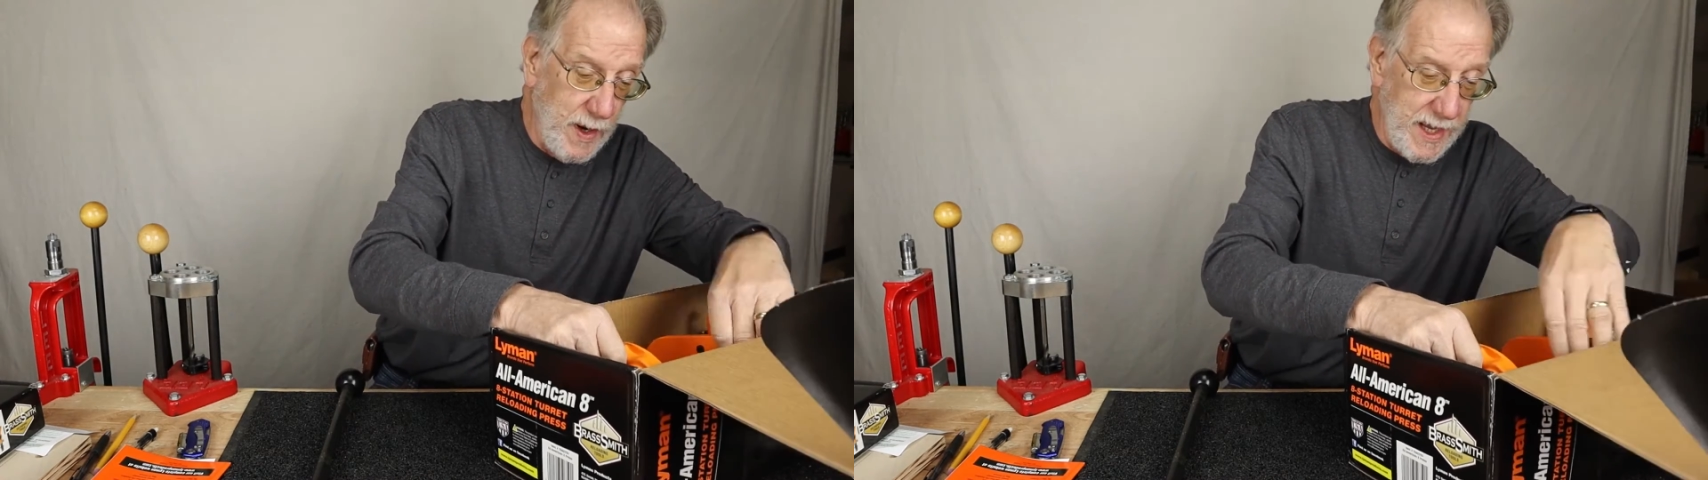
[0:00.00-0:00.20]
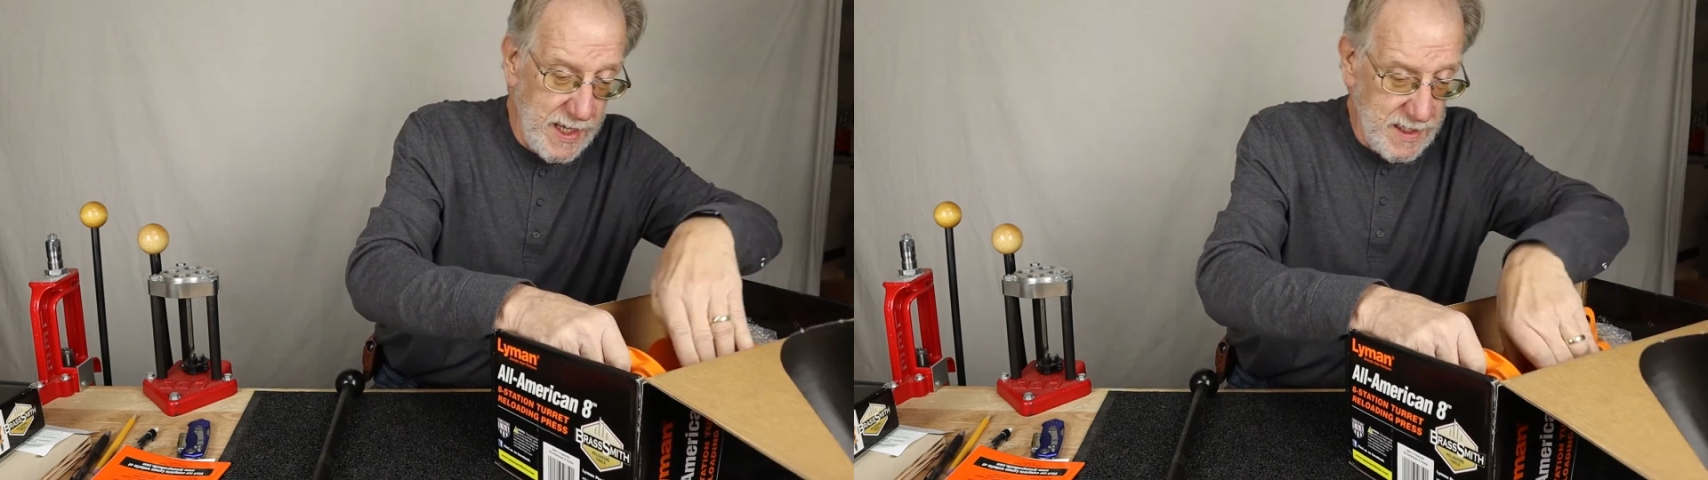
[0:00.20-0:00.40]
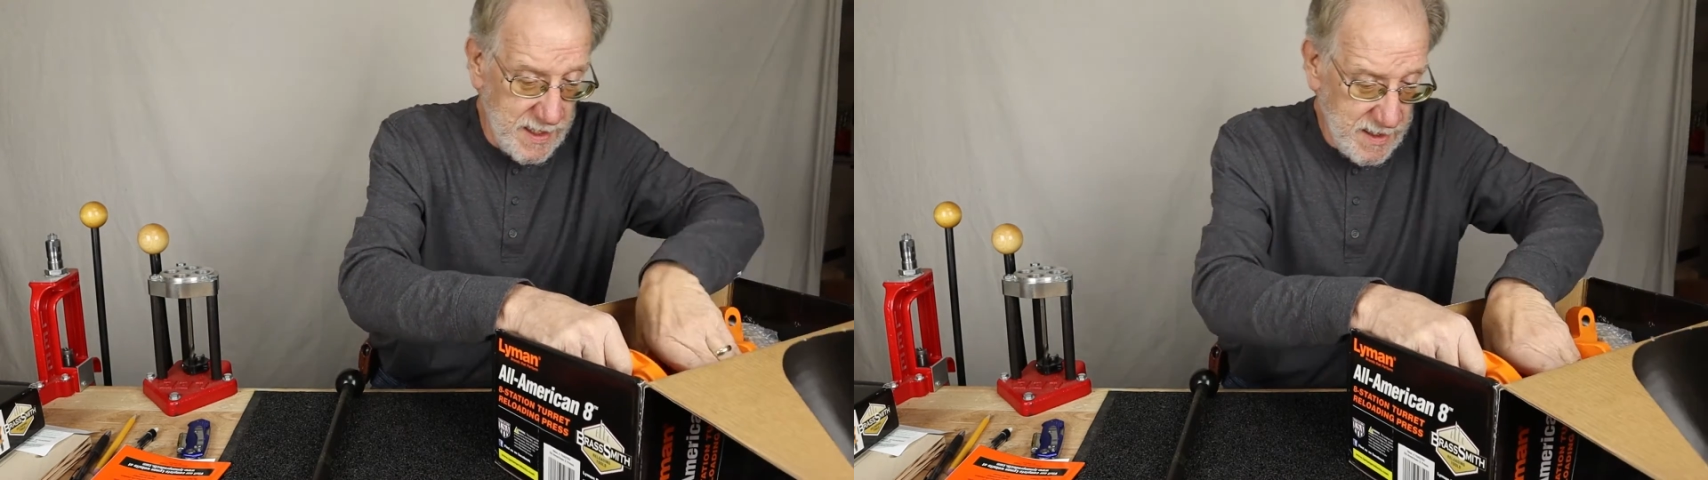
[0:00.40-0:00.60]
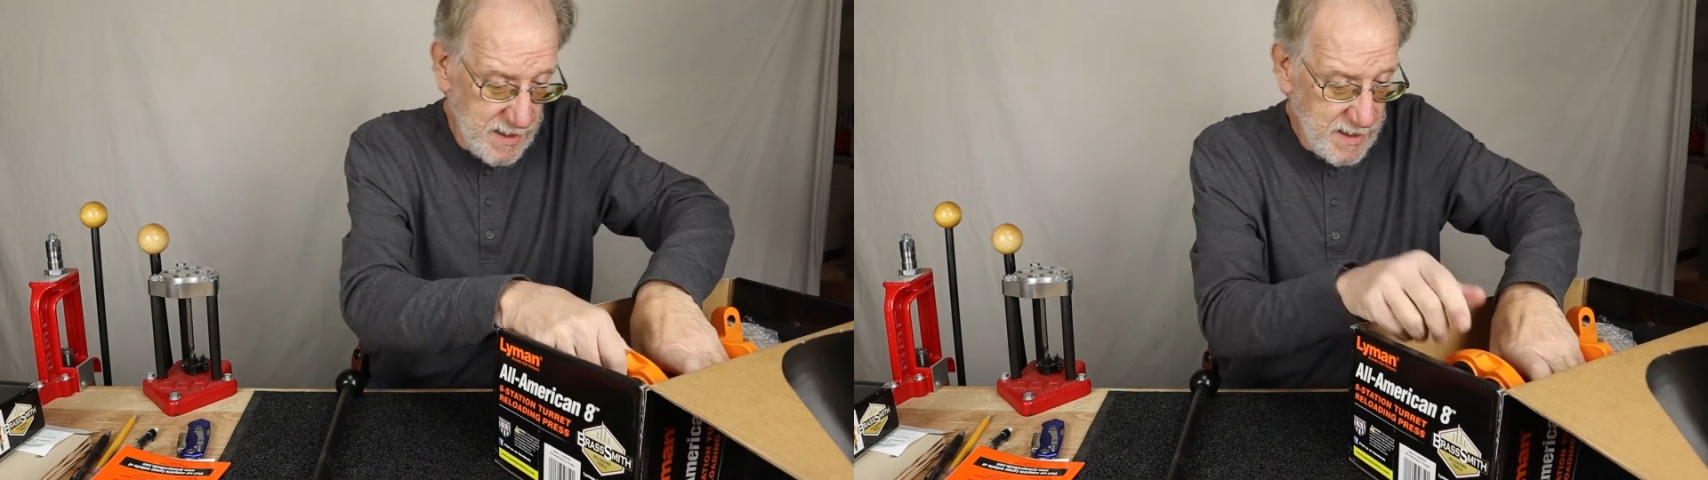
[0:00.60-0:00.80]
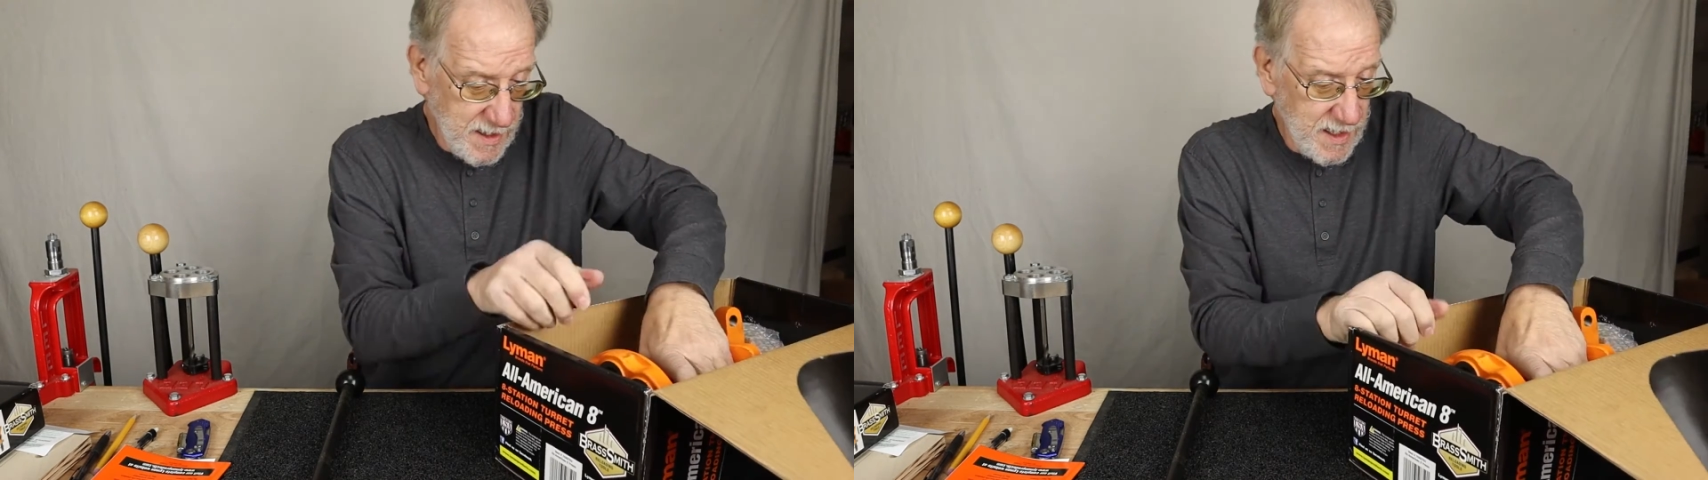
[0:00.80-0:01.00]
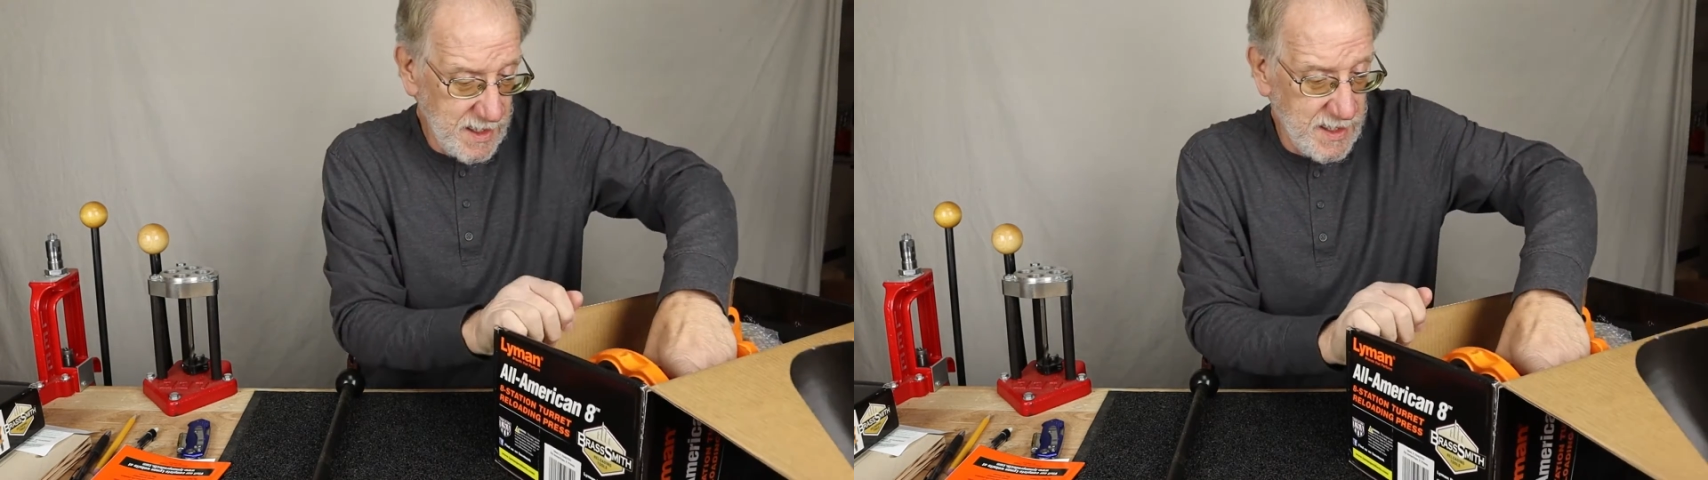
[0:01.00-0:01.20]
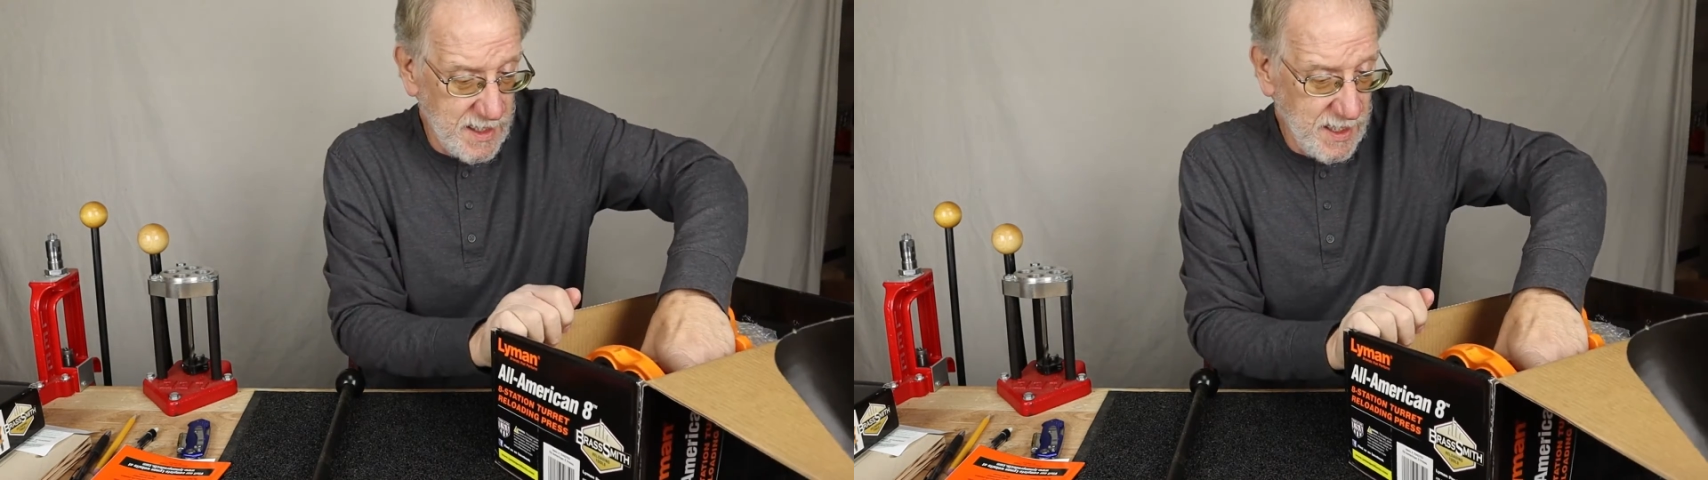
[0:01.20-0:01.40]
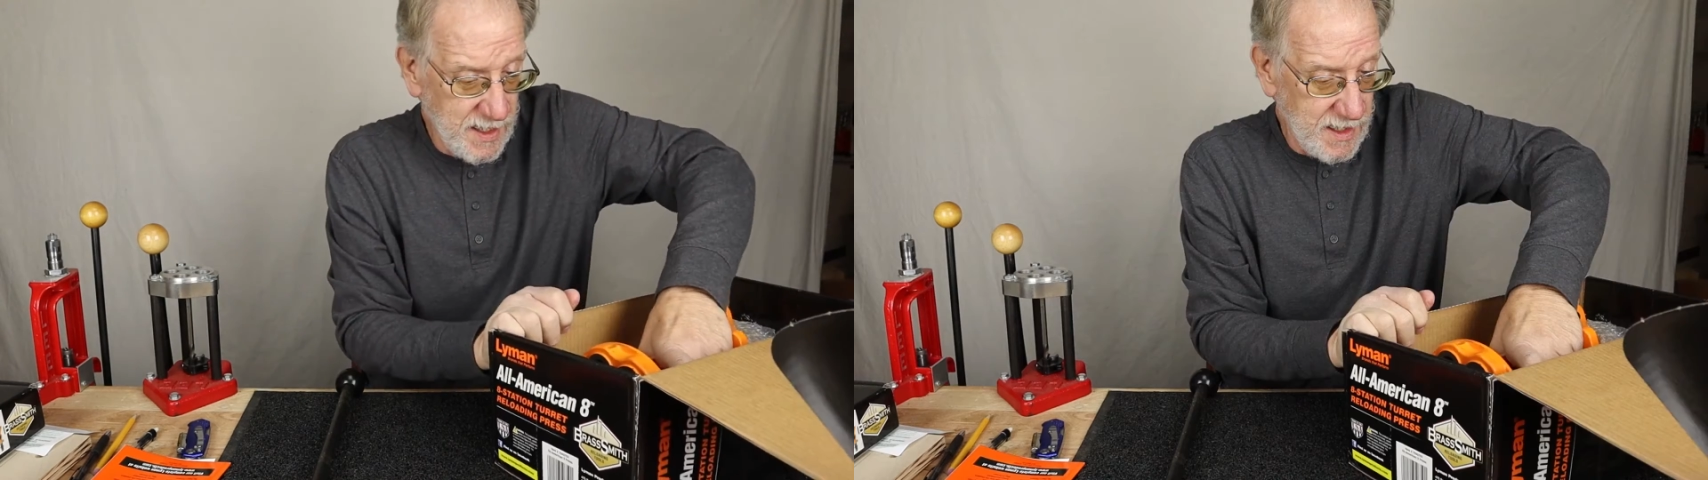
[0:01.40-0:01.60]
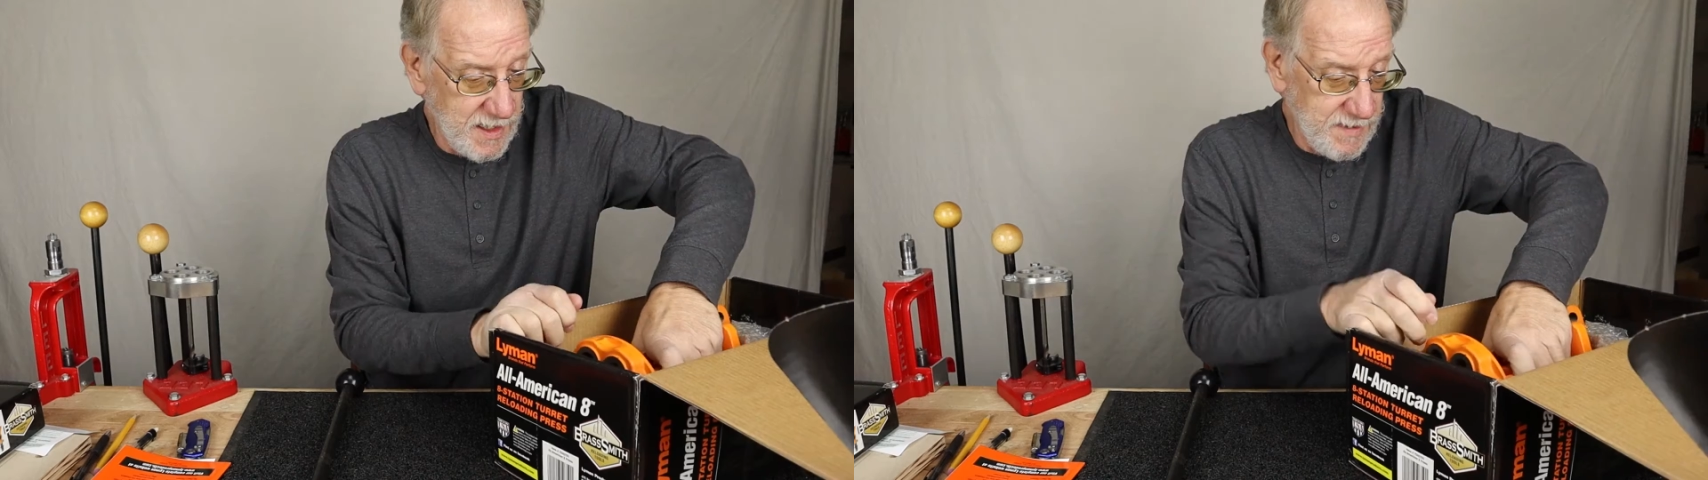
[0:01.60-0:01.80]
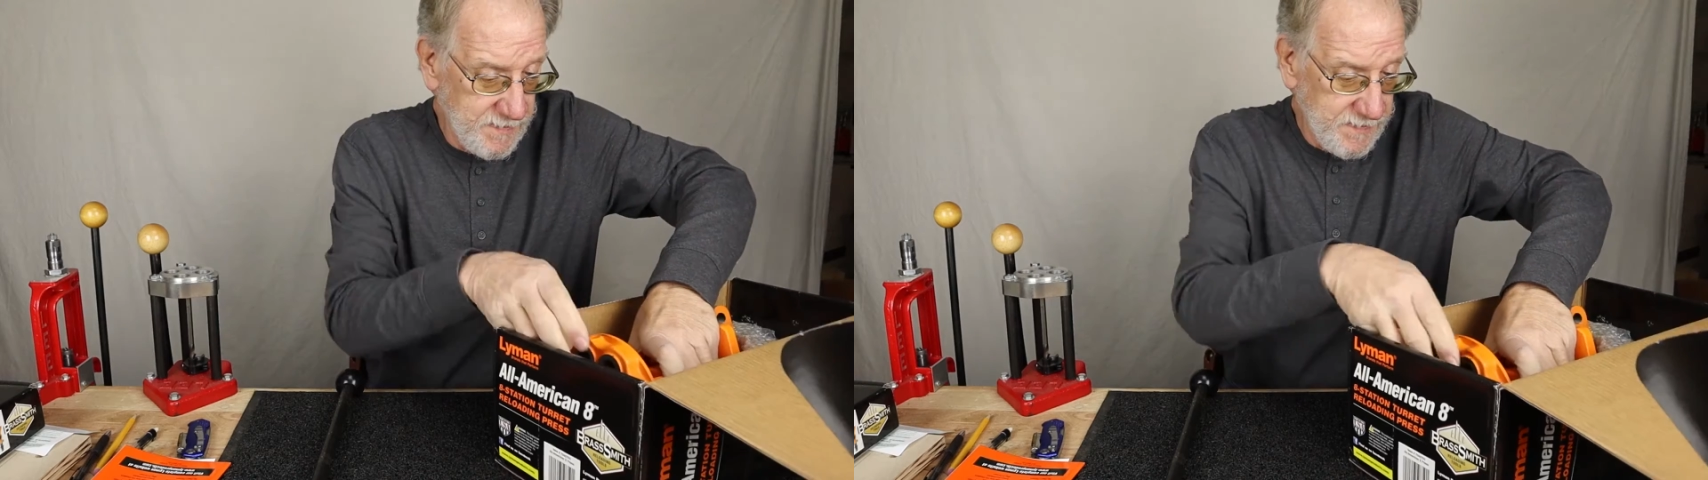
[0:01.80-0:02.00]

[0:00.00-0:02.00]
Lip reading: weighs a ton.